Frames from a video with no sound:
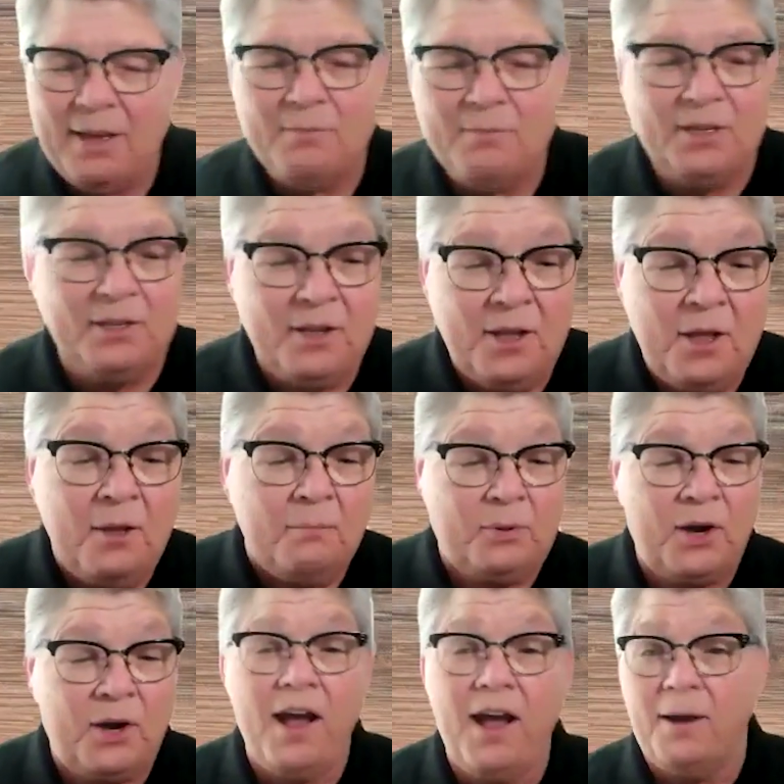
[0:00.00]
but
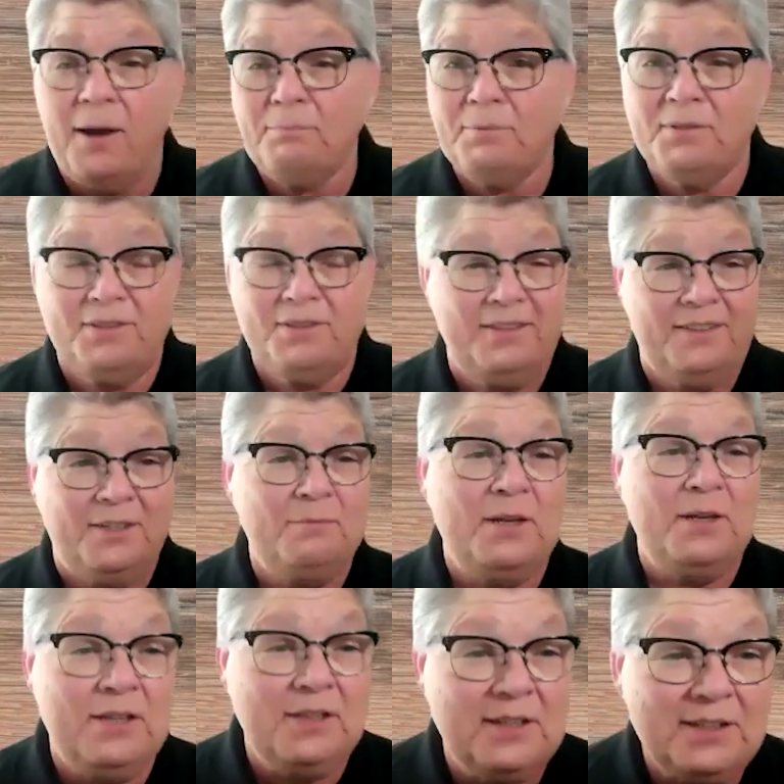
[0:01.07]
props to
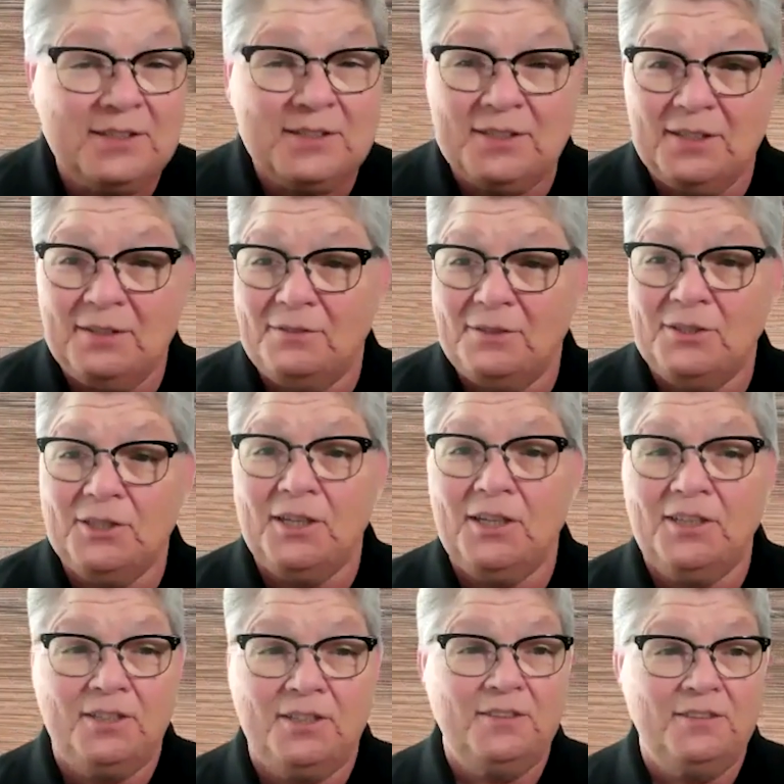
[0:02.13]
anybody that can say
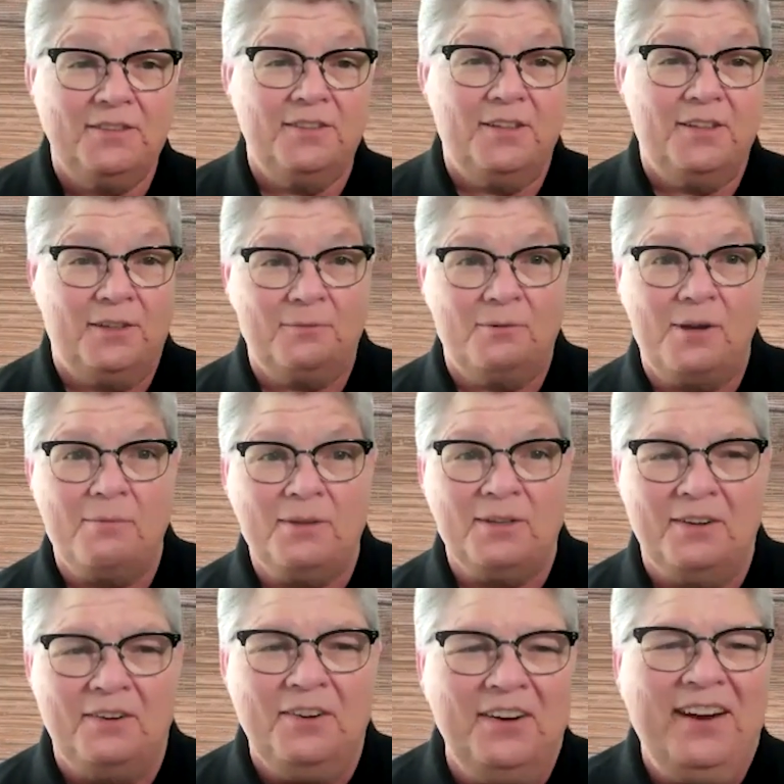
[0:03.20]
vagina on a
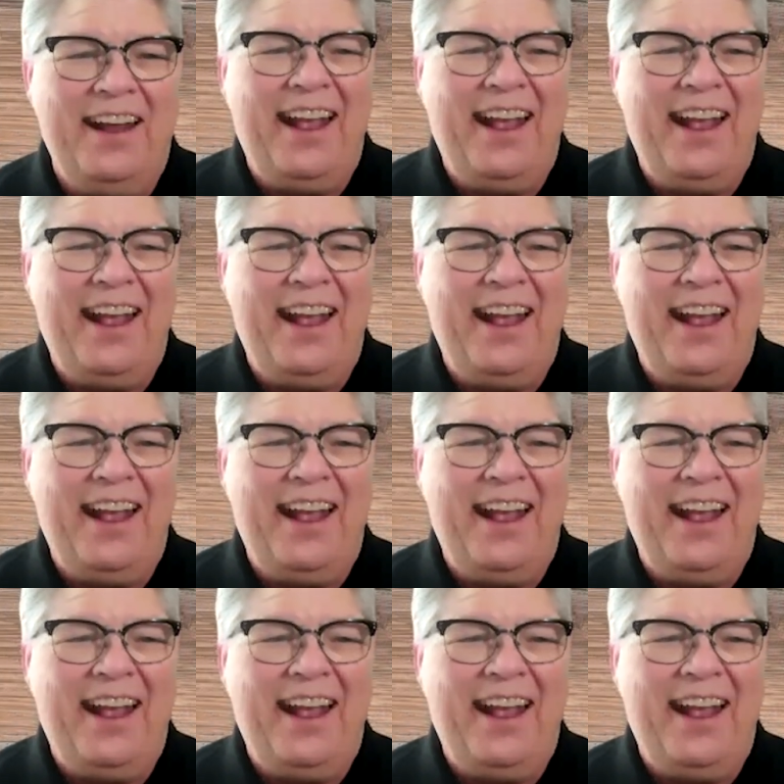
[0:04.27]
webinar.